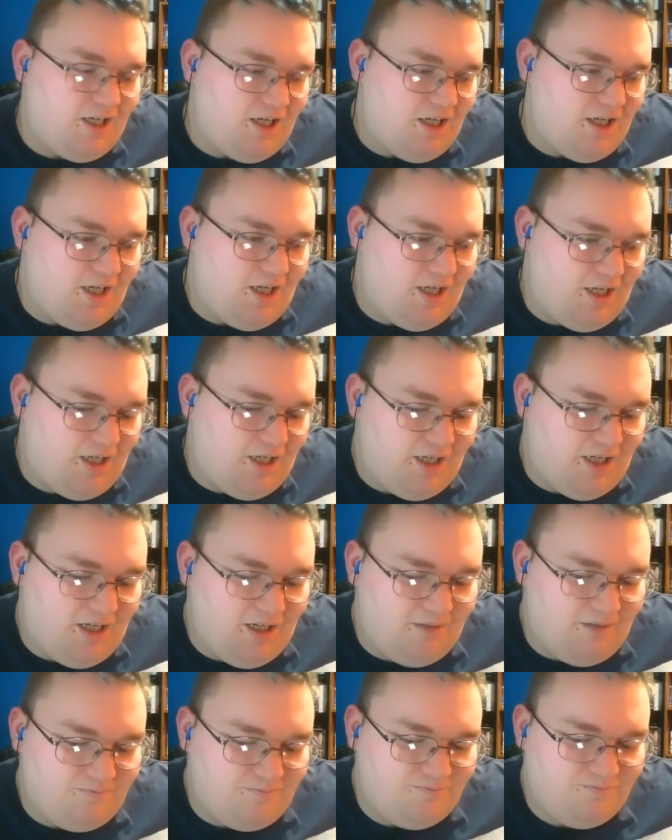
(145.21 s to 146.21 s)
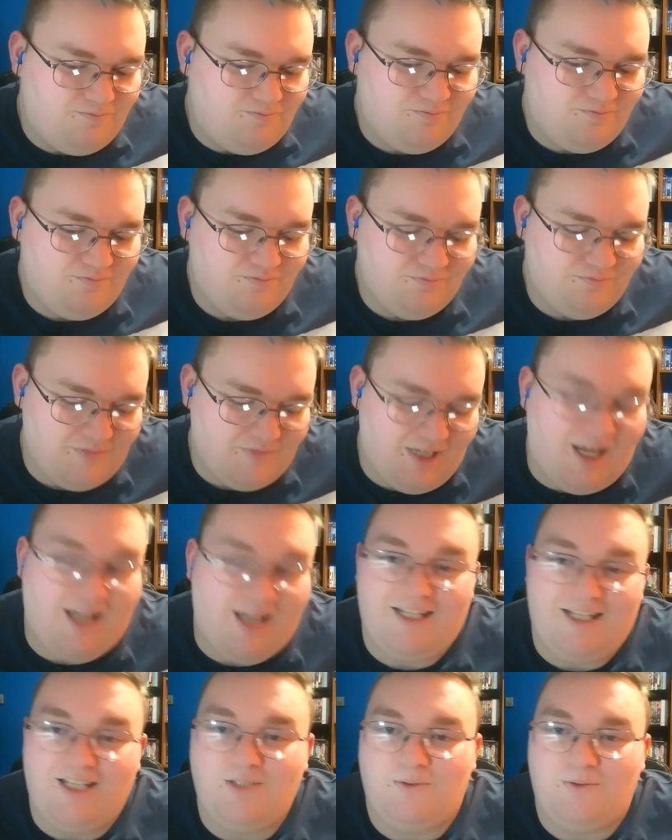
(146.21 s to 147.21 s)
and
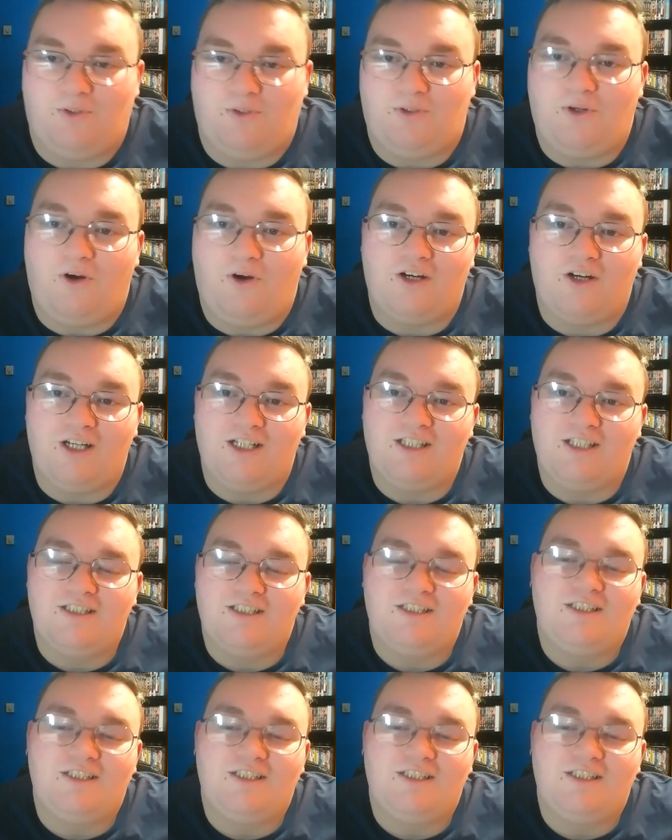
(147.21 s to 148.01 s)
his was on horror.